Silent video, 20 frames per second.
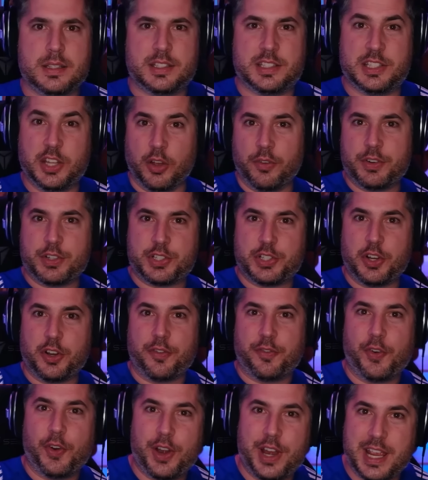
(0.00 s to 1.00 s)
Silver
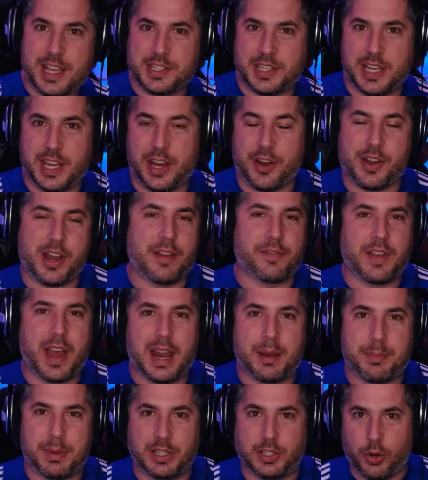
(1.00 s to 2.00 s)
Surfer is here, and I've
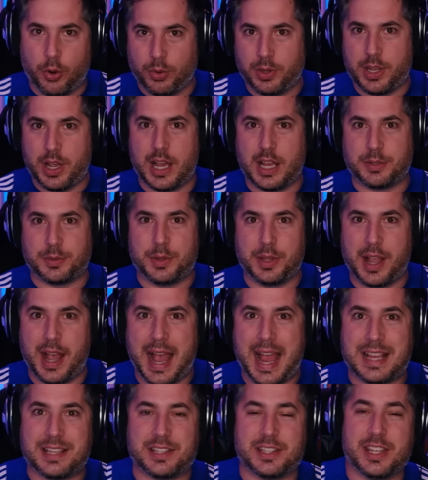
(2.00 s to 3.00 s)
got to be totally honest with you
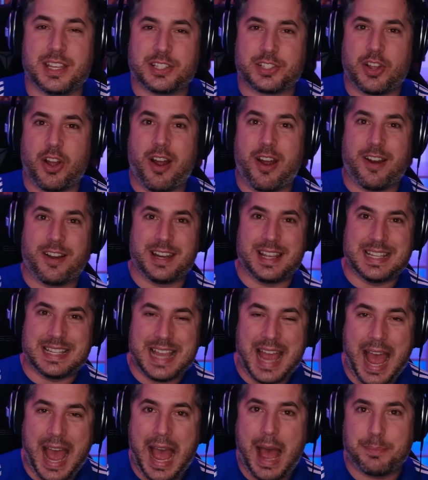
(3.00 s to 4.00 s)
guys, this card
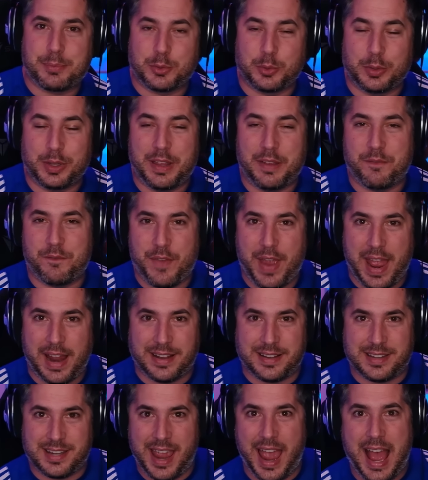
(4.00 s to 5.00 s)
is absolutely
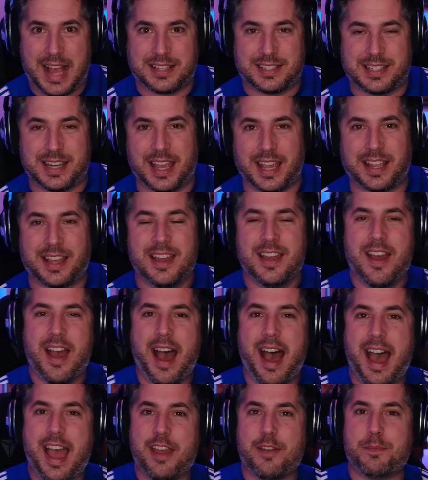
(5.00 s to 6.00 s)
fantastic.
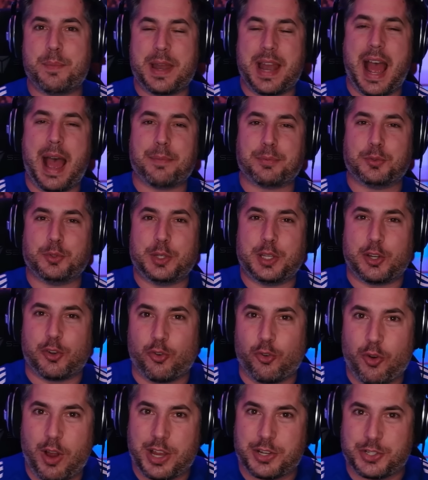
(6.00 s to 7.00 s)
I have been absolutely
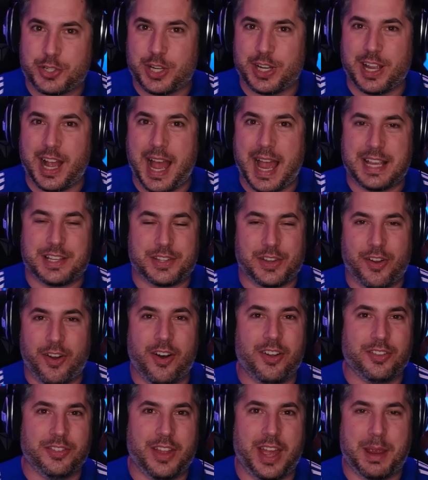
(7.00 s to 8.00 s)
crushing guys
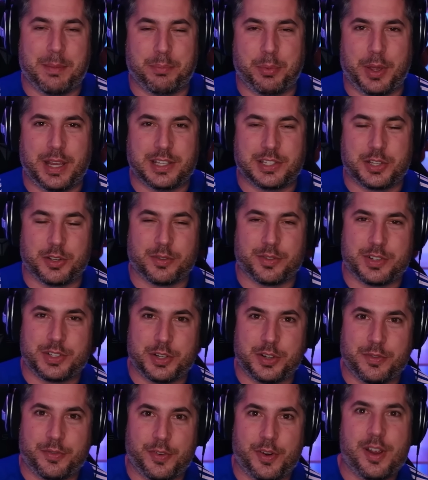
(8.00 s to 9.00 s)
all night playing Silver
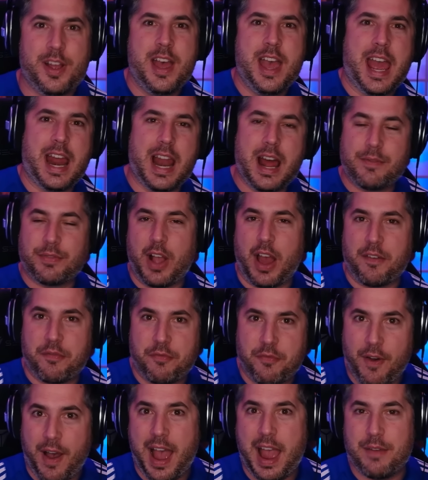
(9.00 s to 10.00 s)
Surfer, and I've got
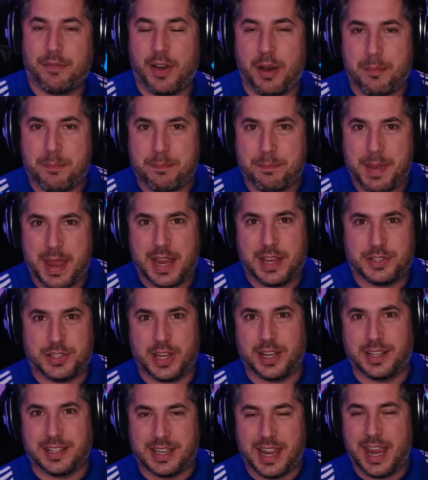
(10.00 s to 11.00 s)
five
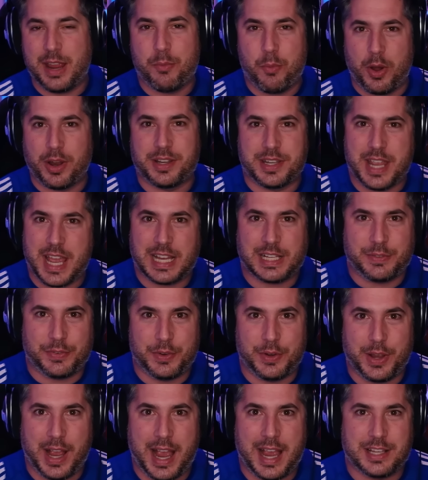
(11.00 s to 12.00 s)
amazing day one decks for
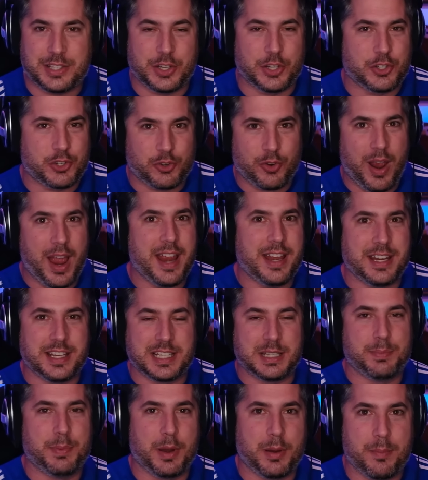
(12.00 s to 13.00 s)
you guys to try and
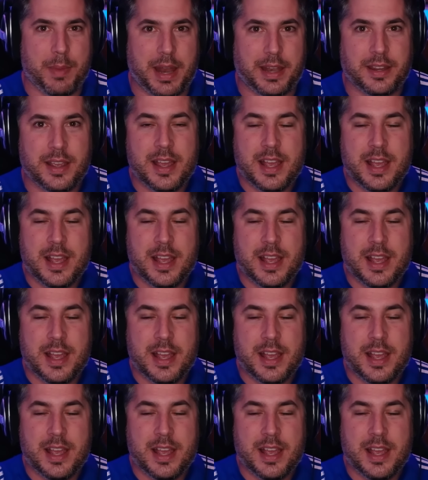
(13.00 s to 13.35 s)
experiment,